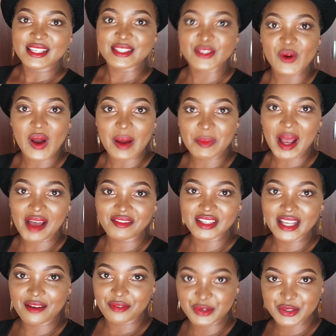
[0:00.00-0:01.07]
So I'm having
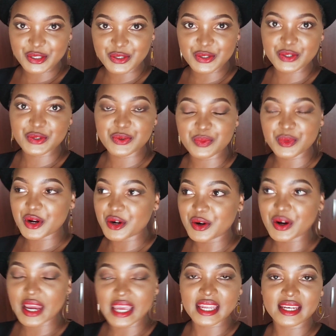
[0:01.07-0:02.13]
a photo shoot
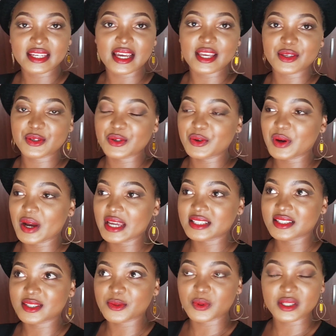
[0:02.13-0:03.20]
tomorrow, and I
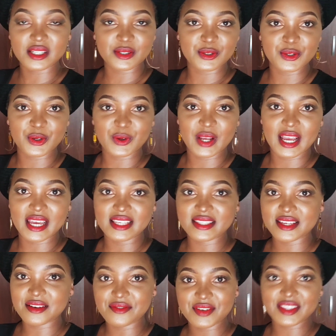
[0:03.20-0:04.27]
just wanted to show you guys
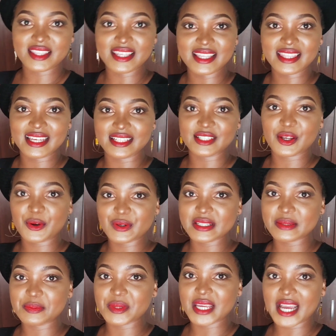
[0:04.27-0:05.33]
everything that
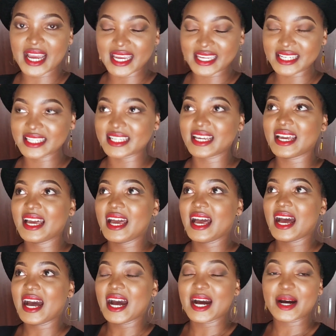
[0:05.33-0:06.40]
goes behind
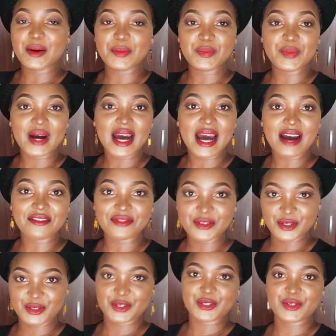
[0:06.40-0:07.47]
a
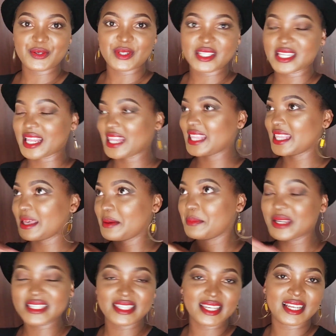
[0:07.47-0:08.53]
photo shoot.
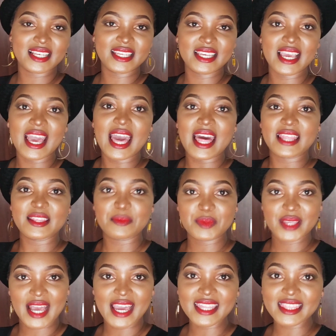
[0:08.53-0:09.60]
Basically the
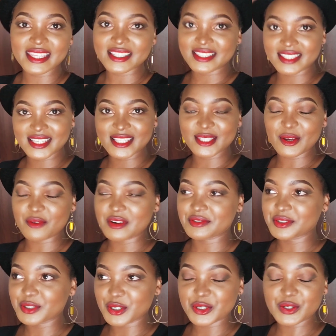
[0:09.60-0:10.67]
behind the scenes of a
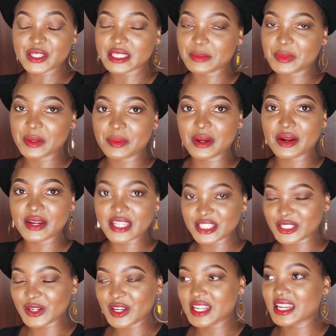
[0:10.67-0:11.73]
photo shoot, the
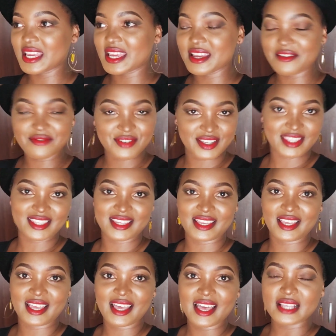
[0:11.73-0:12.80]
preparation, everything,
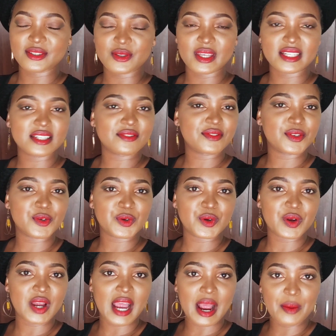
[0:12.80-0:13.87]
so that if you
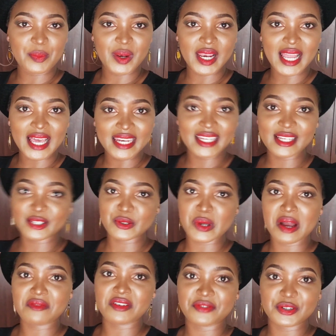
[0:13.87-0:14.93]
are planning to
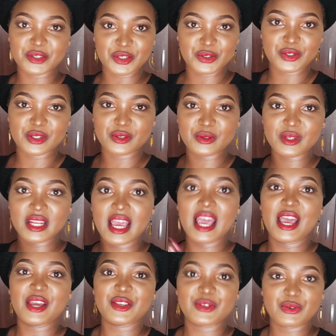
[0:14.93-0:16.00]
have a photo shoot soon,
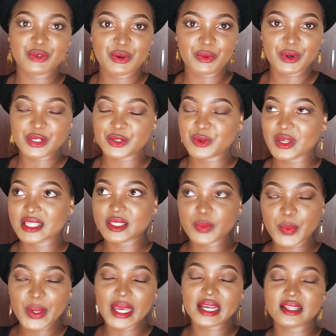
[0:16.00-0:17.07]
you know what to
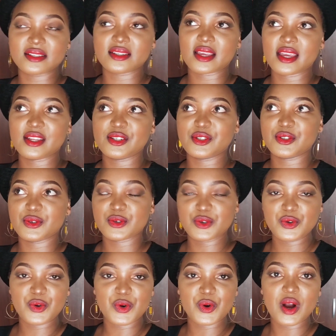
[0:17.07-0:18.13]
expect and you
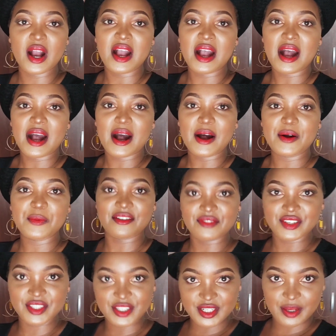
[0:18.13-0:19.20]
know
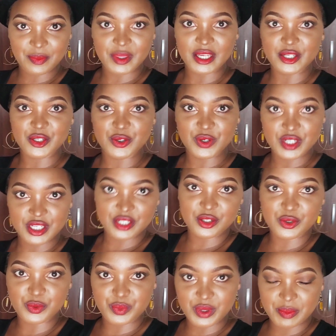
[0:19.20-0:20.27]
every step that you need
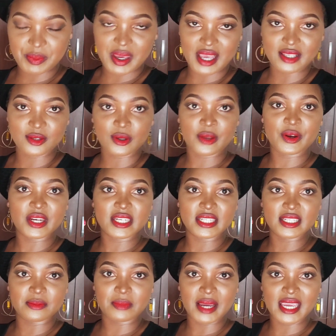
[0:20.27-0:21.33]
to prepare. So I already
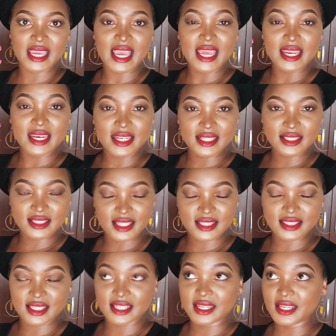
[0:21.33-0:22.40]
did my nails
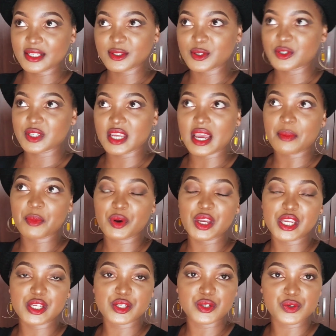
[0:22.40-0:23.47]
yesterday, so today I'm
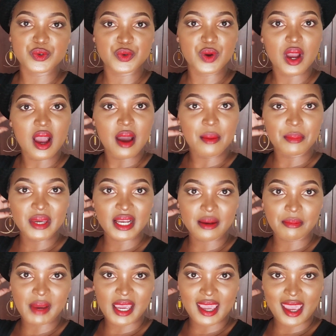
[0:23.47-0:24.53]
going to make
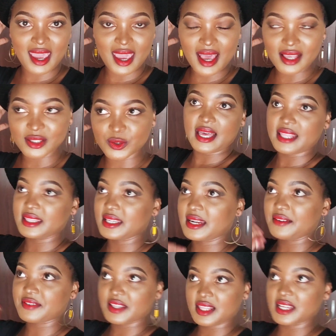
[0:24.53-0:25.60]
my hair, and then
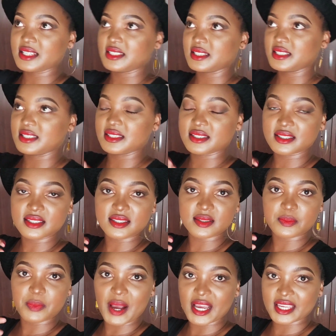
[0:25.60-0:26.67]
after that it's
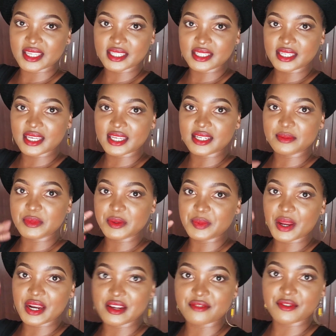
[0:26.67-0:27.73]
just packing and
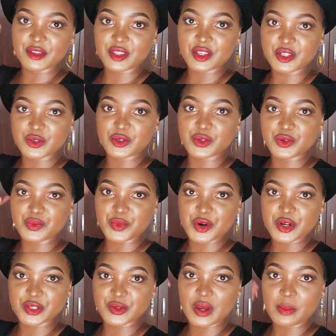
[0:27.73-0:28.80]
preparing for the shoot
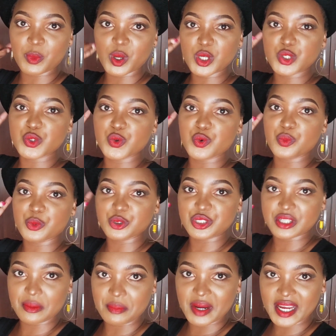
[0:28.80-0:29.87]
tomorrow. So I'm going to
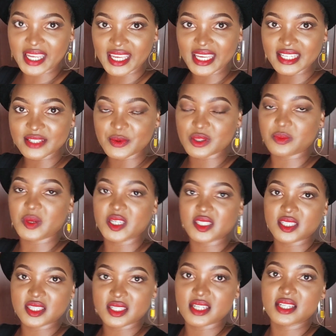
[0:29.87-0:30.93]
Umoja Market with my
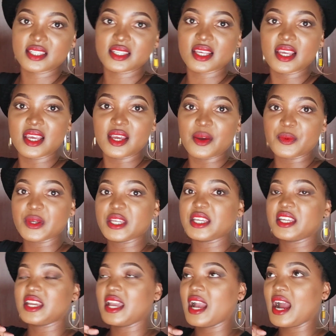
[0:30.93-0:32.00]
sisters.
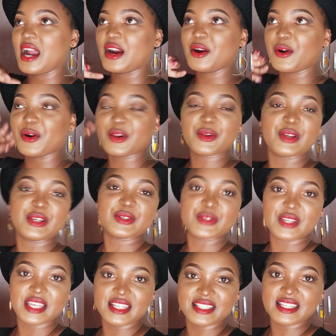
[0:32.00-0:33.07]
We are all going to
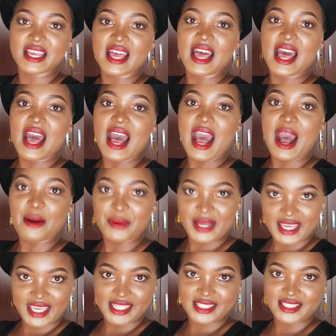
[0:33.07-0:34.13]
get our
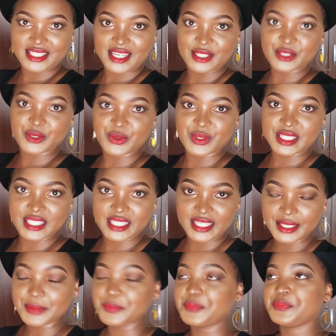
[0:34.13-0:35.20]
hairs done today.